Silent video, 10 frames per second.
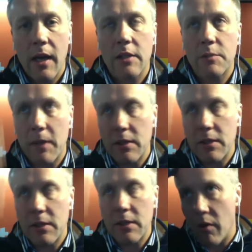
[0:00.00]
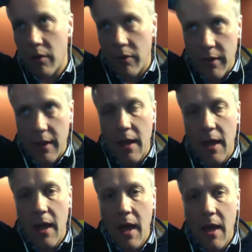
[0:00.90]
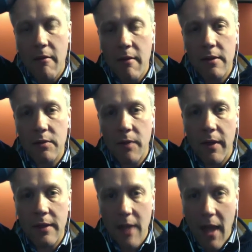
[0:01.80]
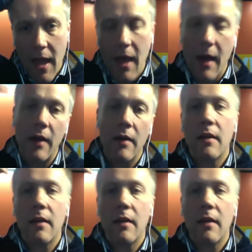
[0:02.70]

especially on the areas where there's hair,